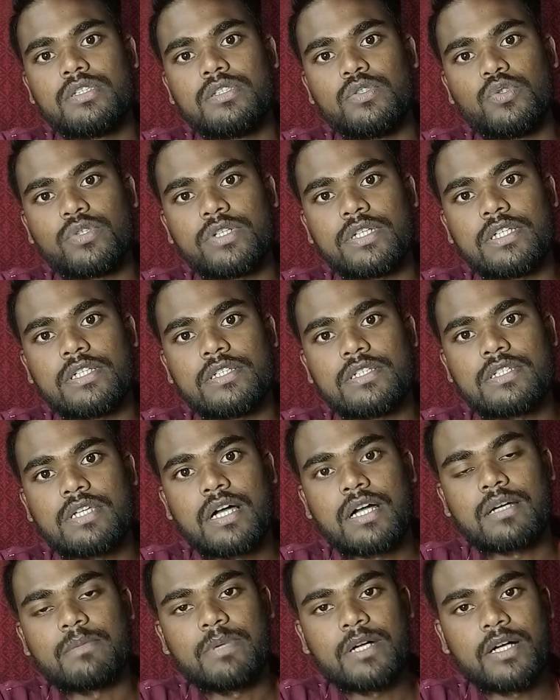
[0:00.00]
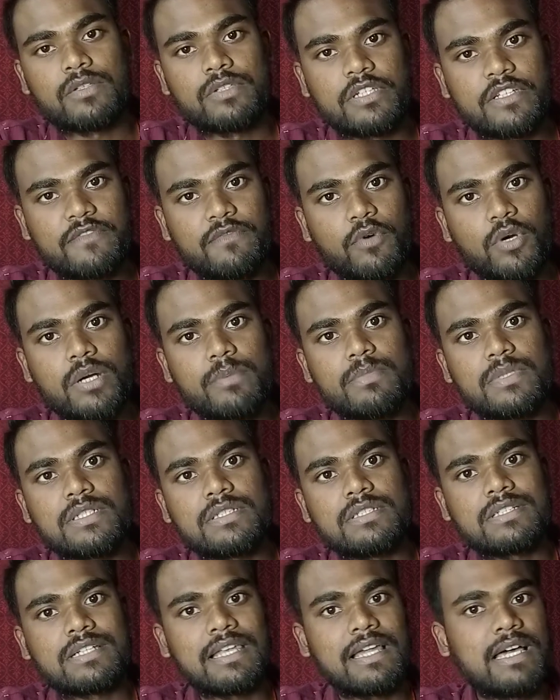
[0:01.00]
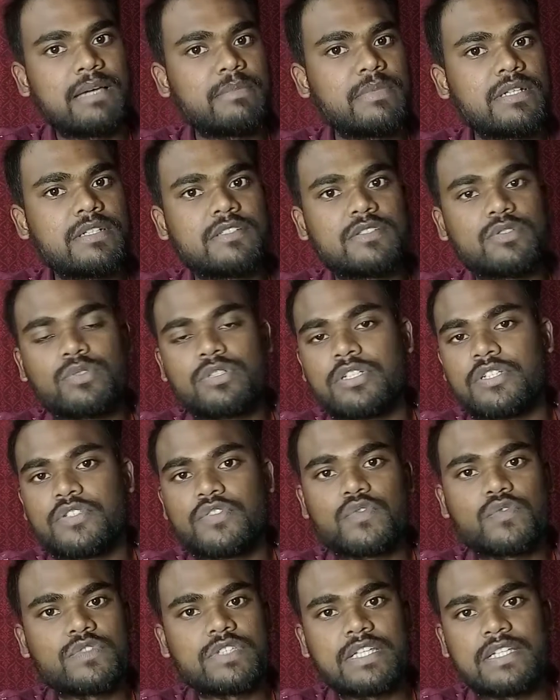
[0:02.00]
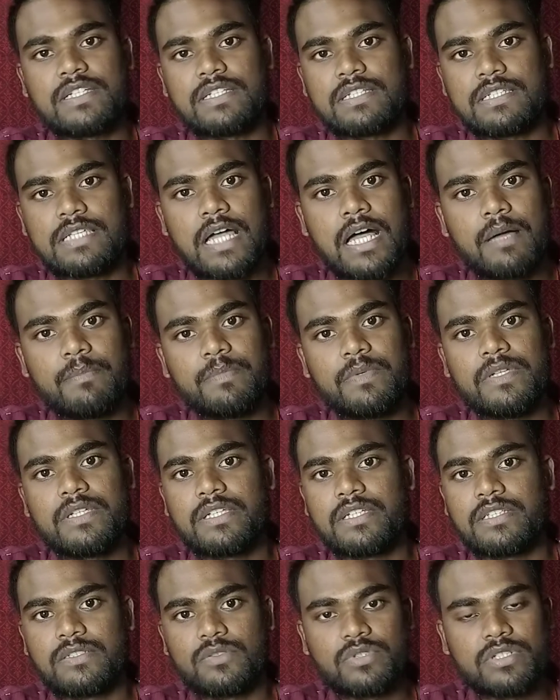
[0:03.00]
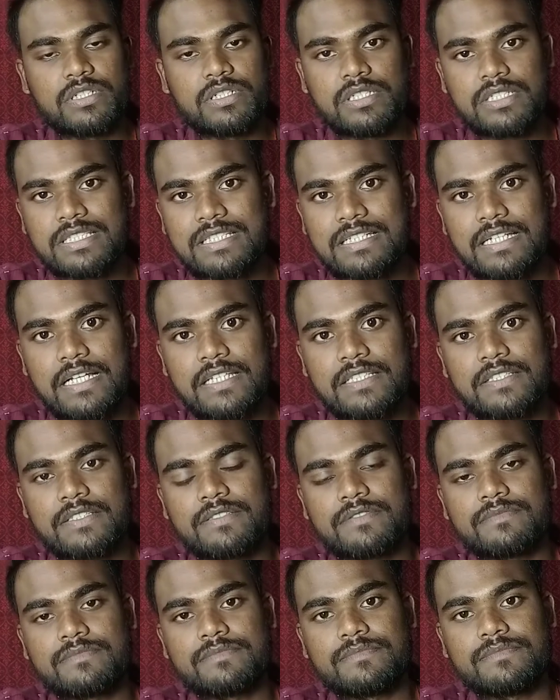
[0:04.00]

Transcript: you can talk about the environment, climate, you can choose any topic and you can discuss.